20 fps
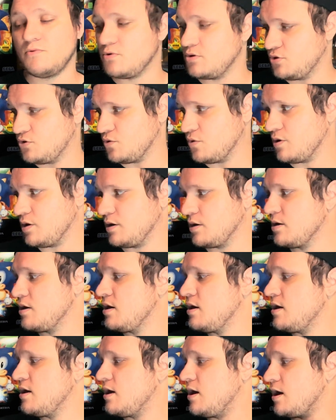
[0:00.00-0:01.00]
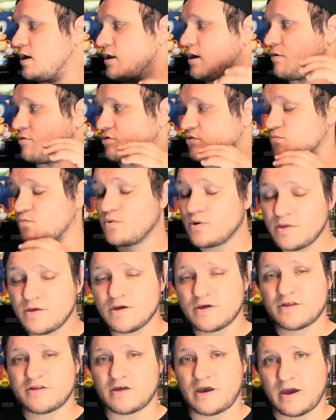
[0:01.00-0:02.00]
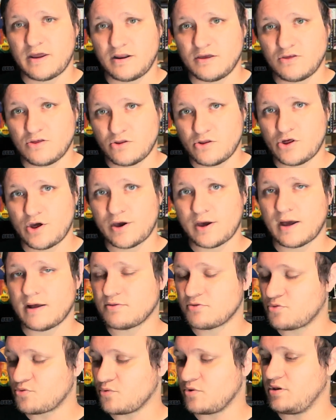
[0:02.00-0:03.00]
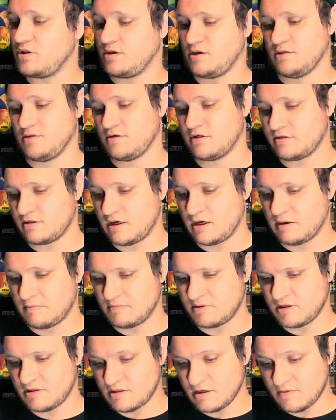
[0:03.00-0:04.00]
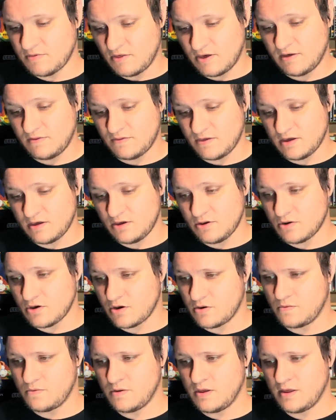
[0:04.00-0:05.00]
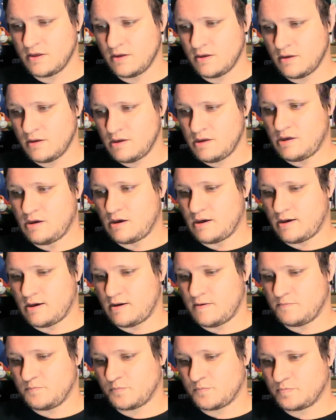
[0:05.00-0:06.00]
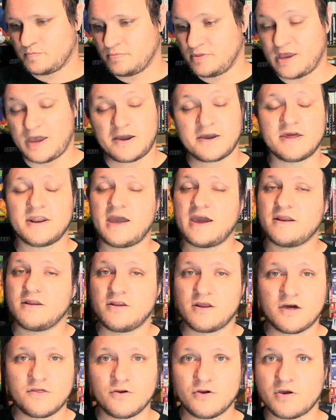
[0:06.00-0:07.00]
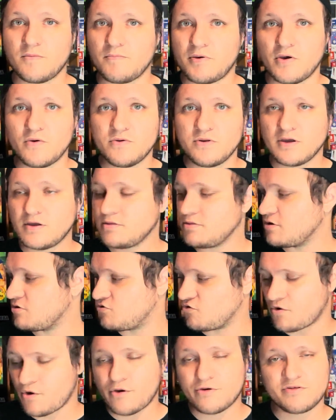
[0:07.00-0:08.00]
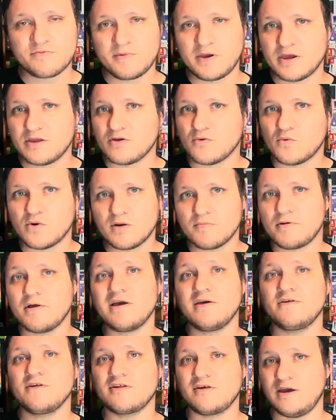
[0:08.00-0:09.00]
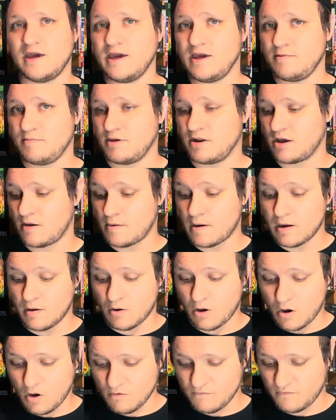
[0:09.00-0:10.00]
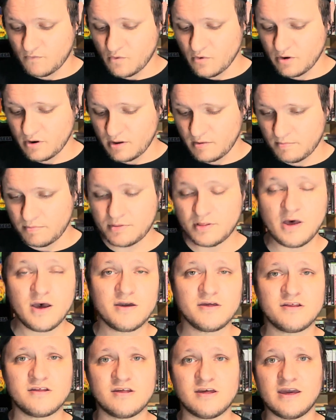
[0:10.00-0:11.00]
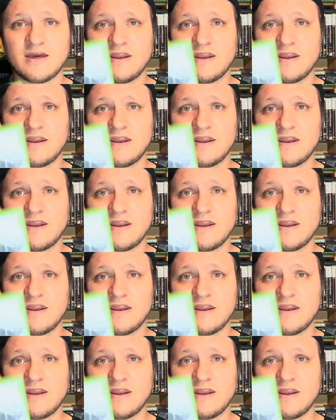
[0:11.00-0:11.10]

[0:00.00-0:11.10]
enjoy, and I was really excited to check out the 3D in this game because I think that, you know, that could add another component that draws me in to want to play this game, and I'm all for it. Plus, it